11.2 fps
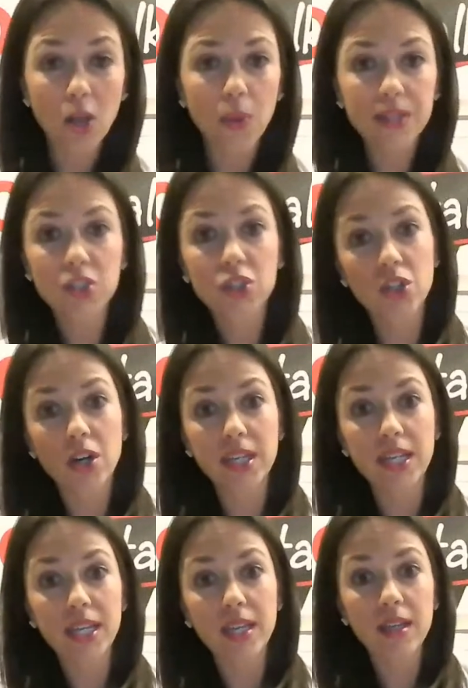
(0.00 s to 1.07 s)
always
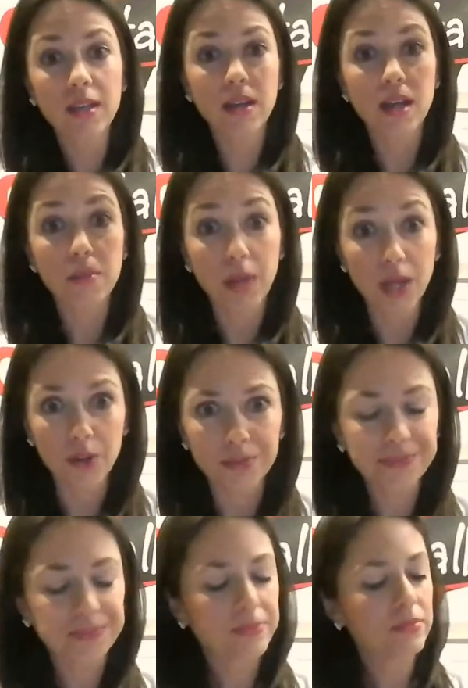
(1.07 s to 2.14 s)
snarky model.